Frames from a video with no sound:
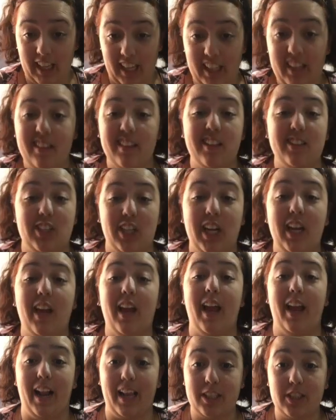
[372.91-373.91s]
in the
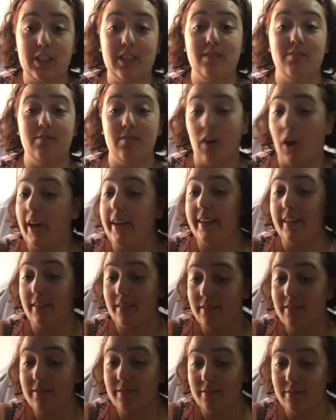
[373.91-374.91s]
chair and actually
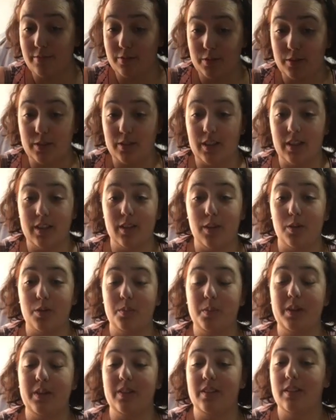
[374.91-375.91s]
writing for a
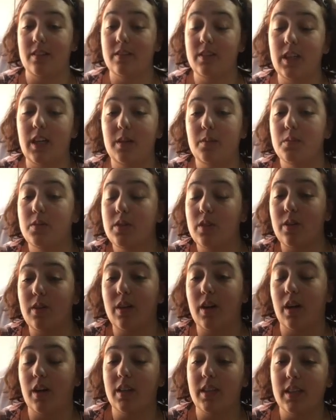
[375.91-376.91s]
long period of time. So
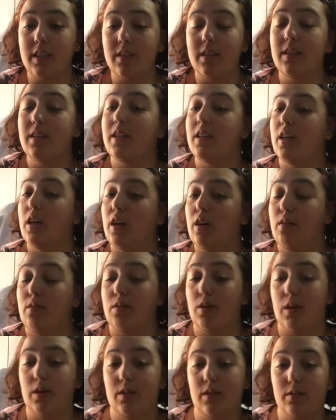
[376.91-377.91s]
I
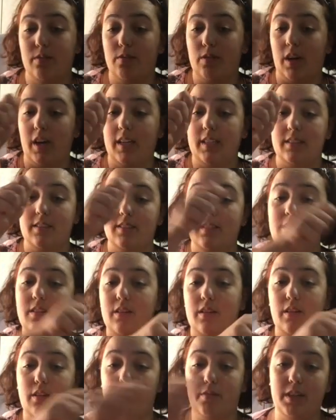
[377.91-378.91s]
write
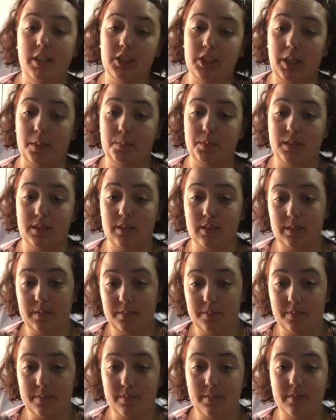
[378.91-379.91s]
three chapters,
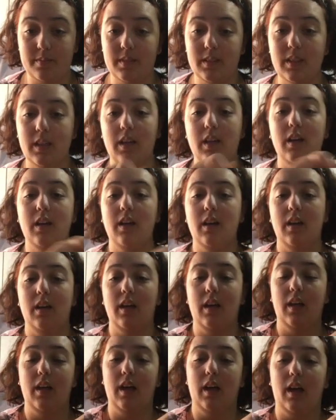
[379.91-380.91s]

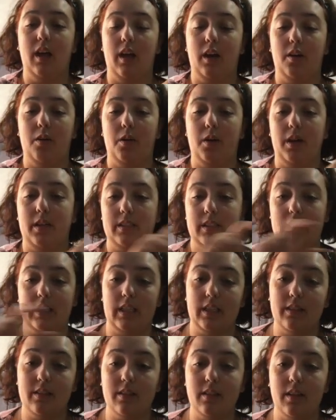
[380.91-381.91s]
and I write
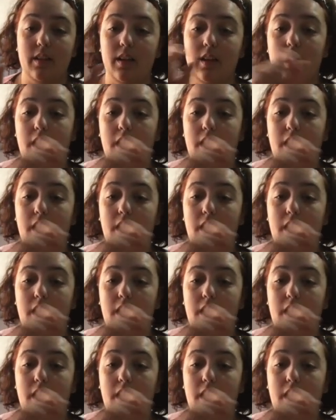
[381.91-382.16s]
underneath.